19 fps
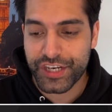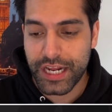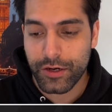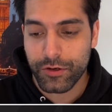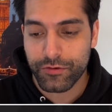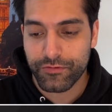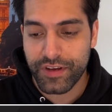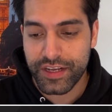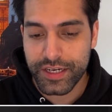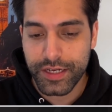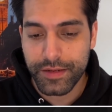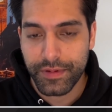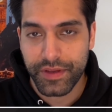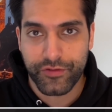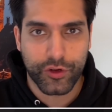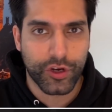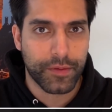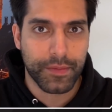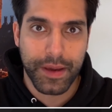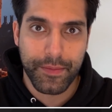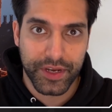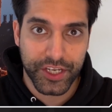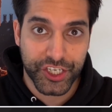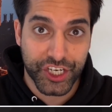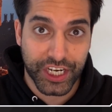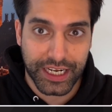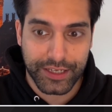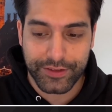channel already, if you're not a
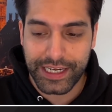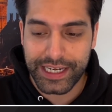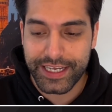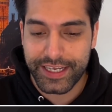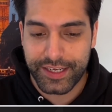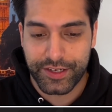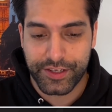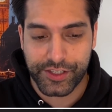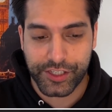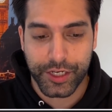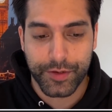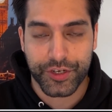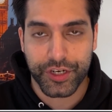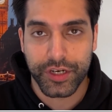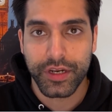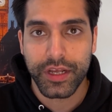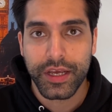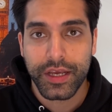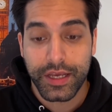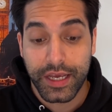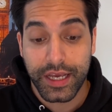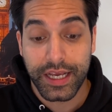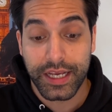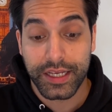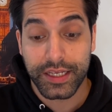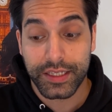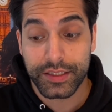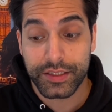member, check out the link in the description.
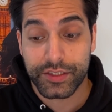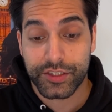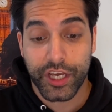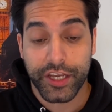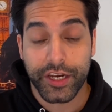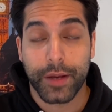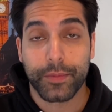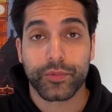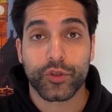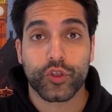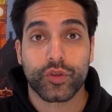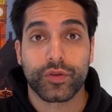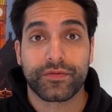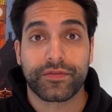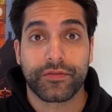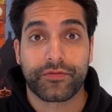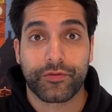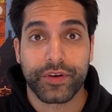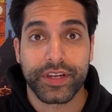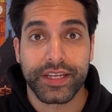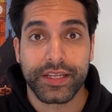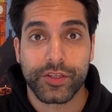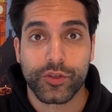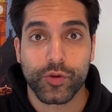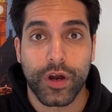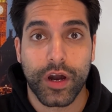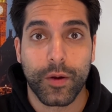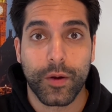Sign up for
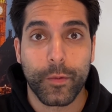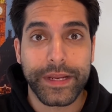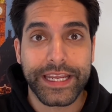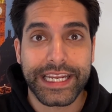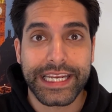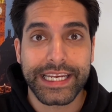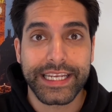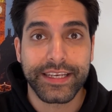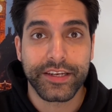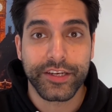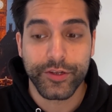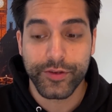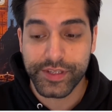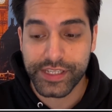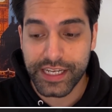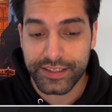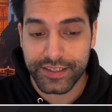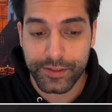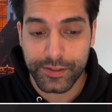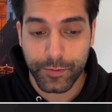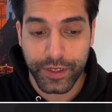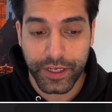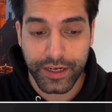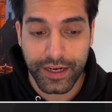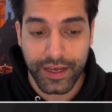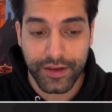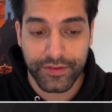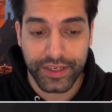free to our weekly newsletters. We're
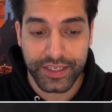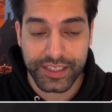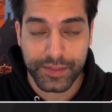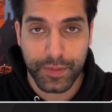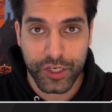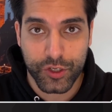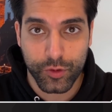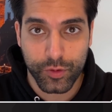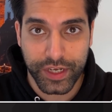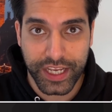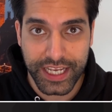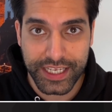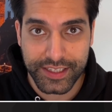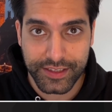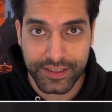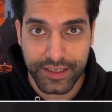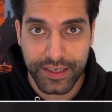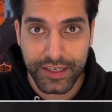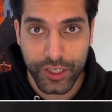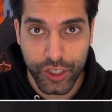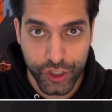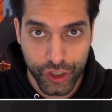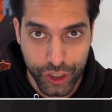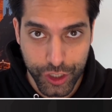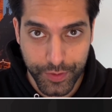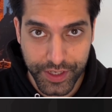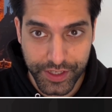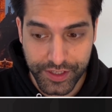going to have a special guest
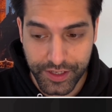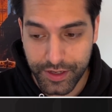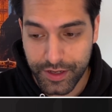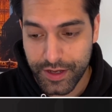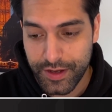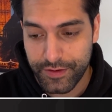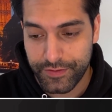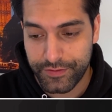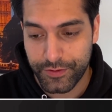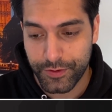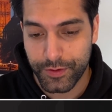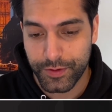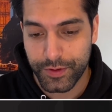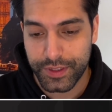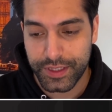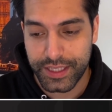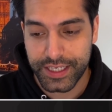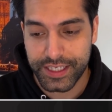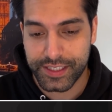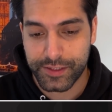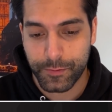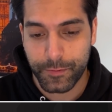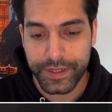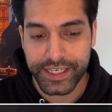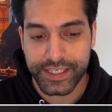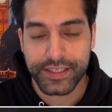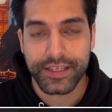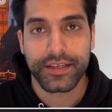contributor for this
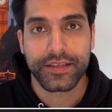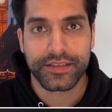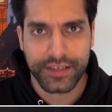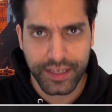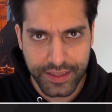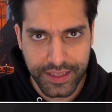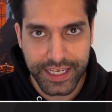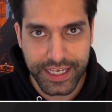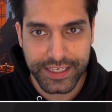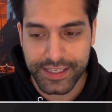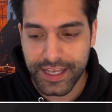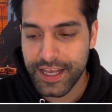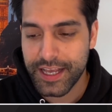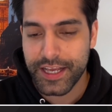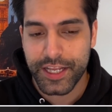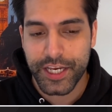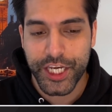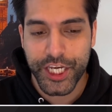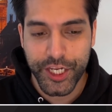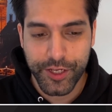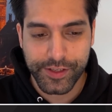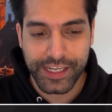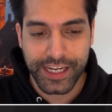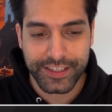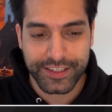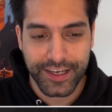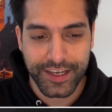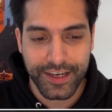week's Sunday's
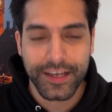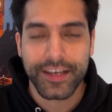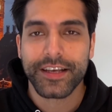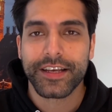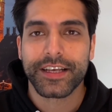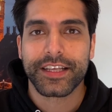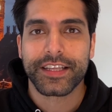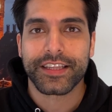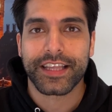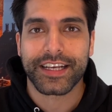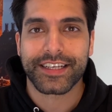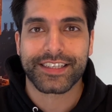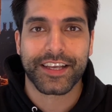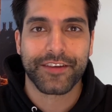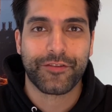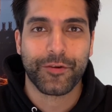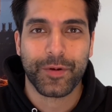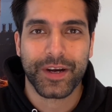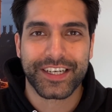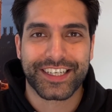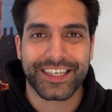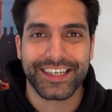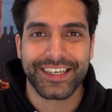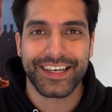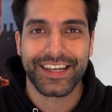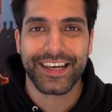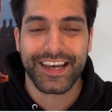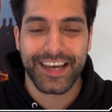newsletter. Thanks again for
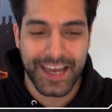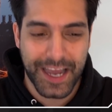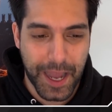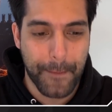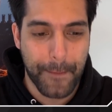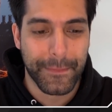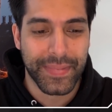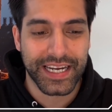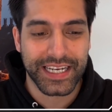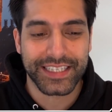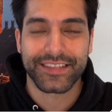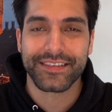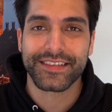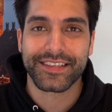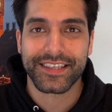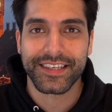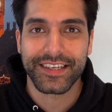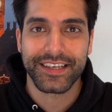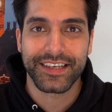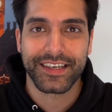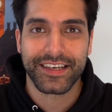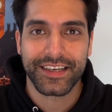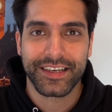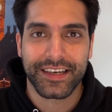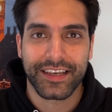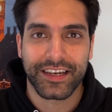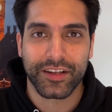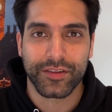watching. I'm Maya Tousi,
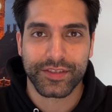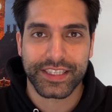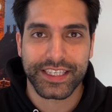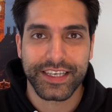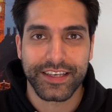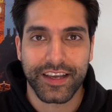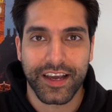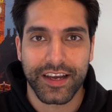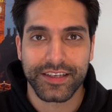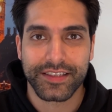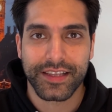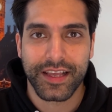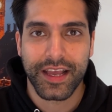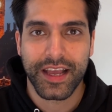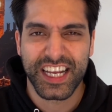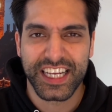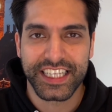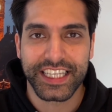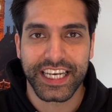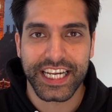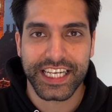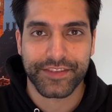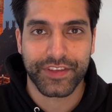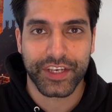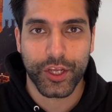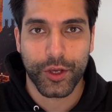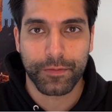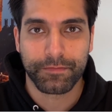and I'll see you guys in the
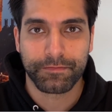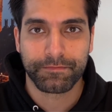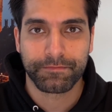next video.